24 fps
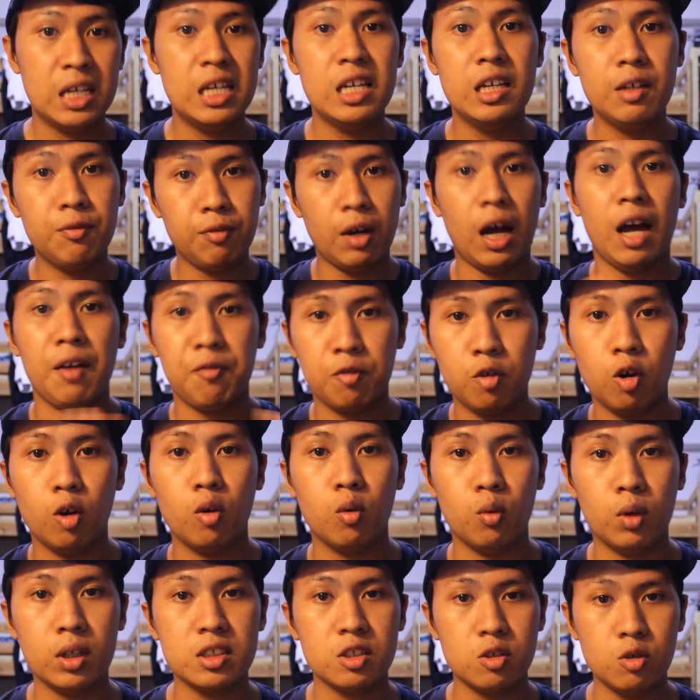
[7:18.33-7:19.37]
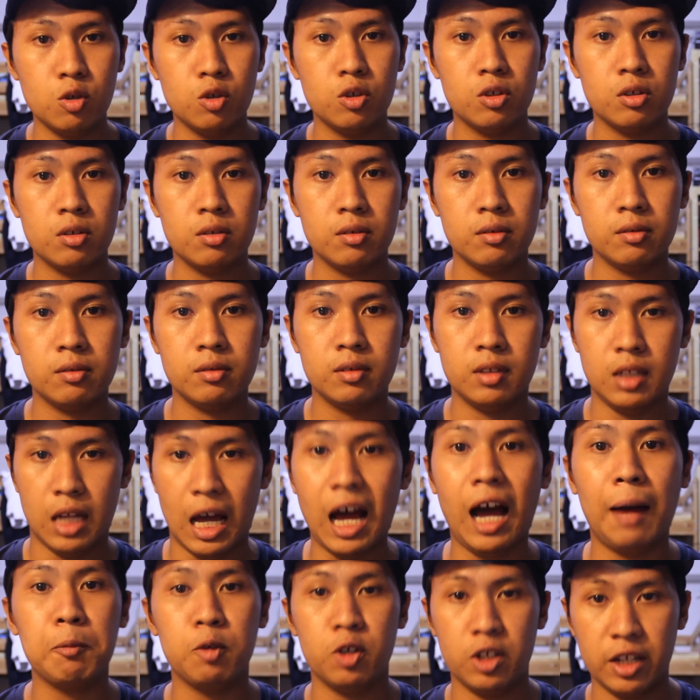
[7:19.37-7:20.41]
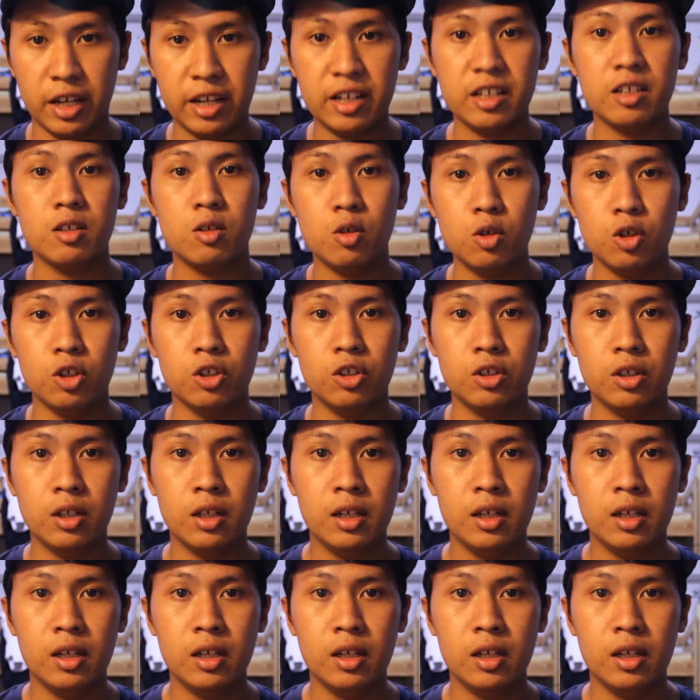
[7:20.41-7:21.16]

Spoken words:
If I've got what's good, I'm gonna get it good.